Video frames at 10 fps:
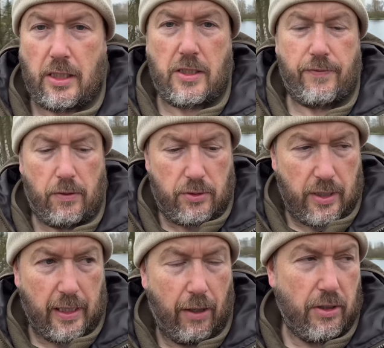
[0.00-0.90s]
that's it folks,
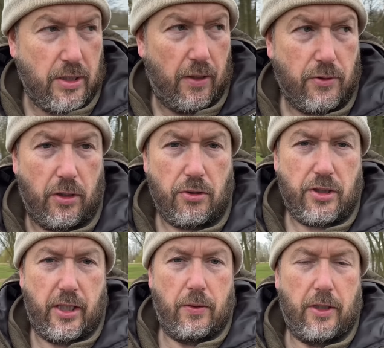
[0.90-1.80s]
take care of yourselves and I'll
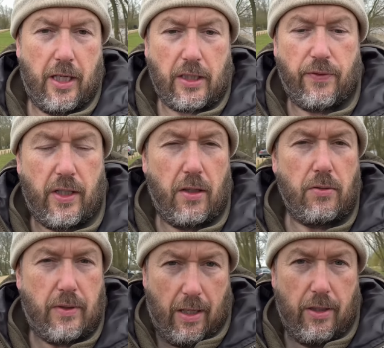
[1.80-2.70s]
see you in the next video
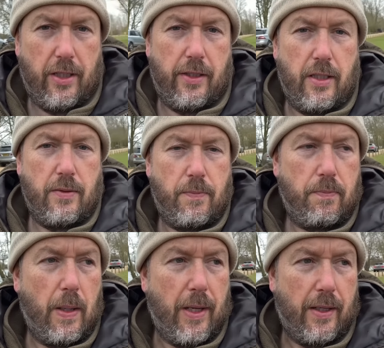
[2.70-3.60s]
down at Linear.
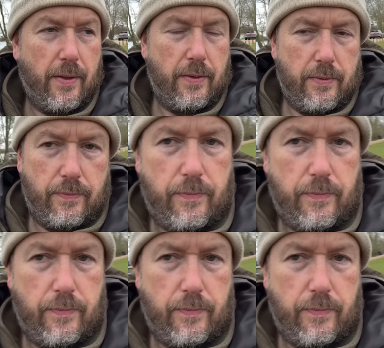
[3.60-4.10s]
Bye bye.